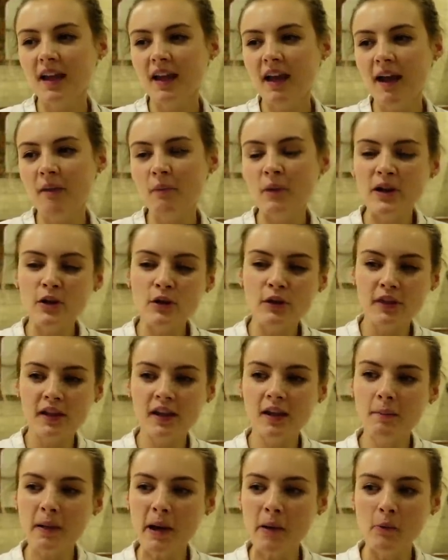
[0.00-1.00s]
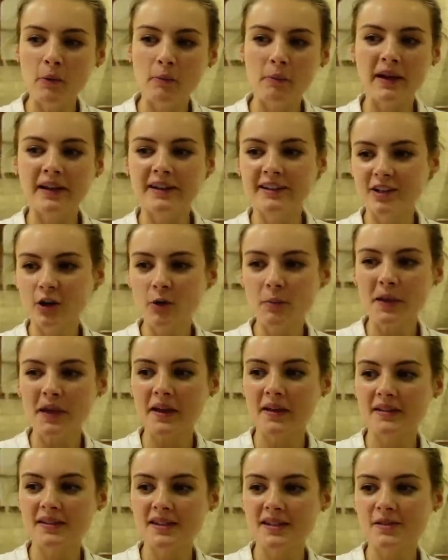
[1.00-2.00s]
And when you think about what my job
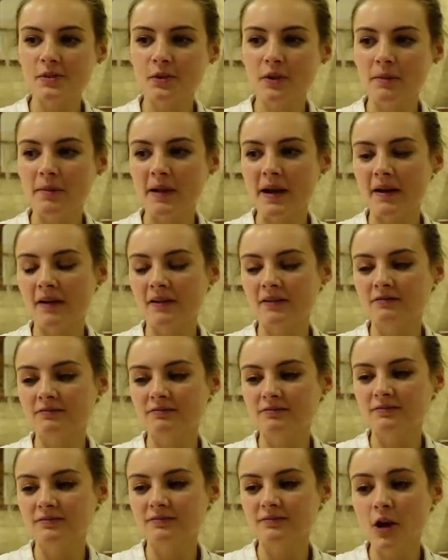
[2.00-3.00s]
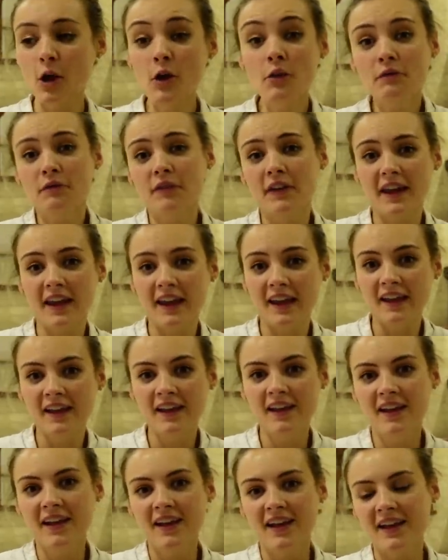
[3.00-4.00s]
is, it's all about, hopefully,
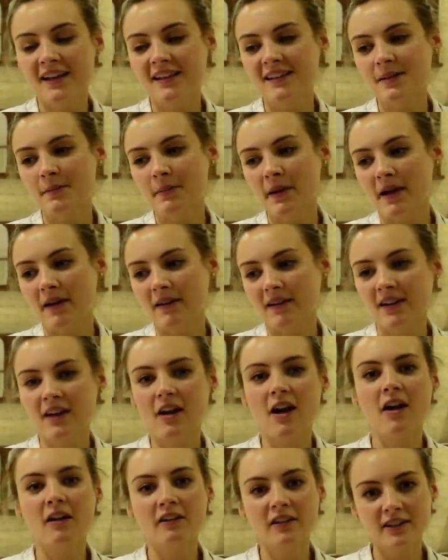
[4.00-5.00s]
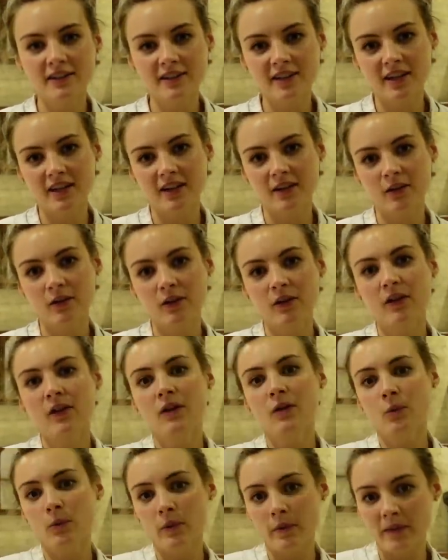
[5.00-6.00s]
it's about encouraging
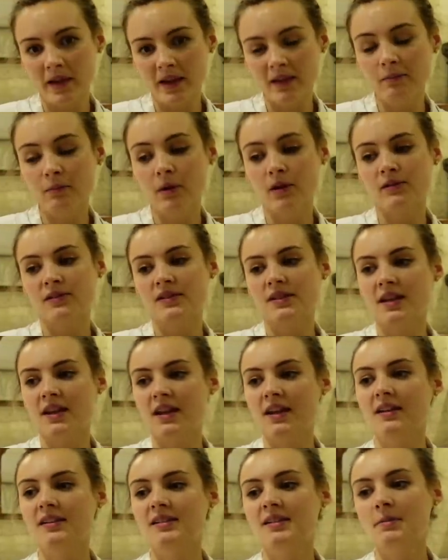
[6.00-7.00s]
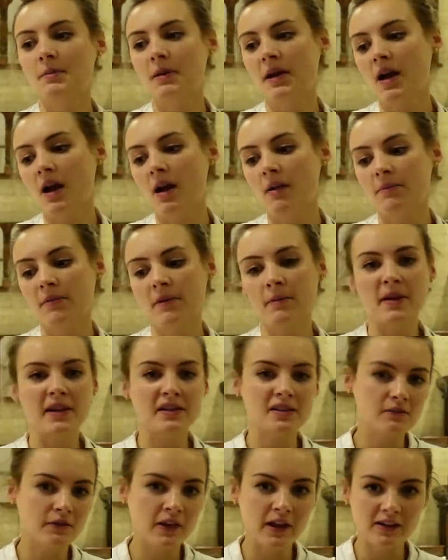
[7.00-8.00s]
women mostly to become the
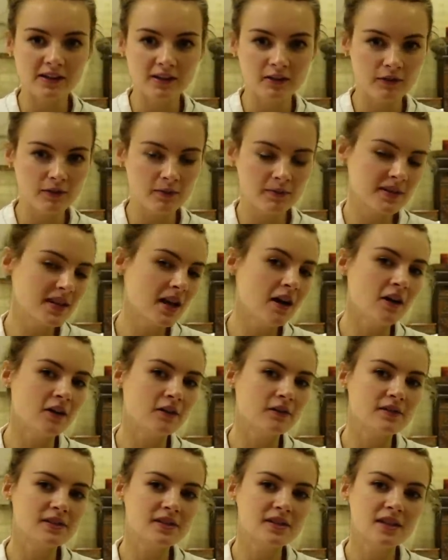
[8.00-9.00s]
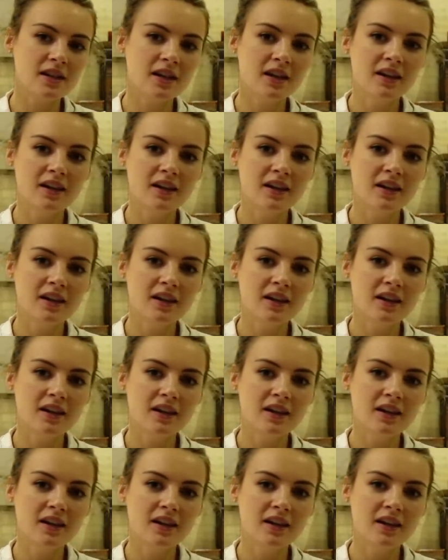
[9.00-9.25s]
best version of themselves.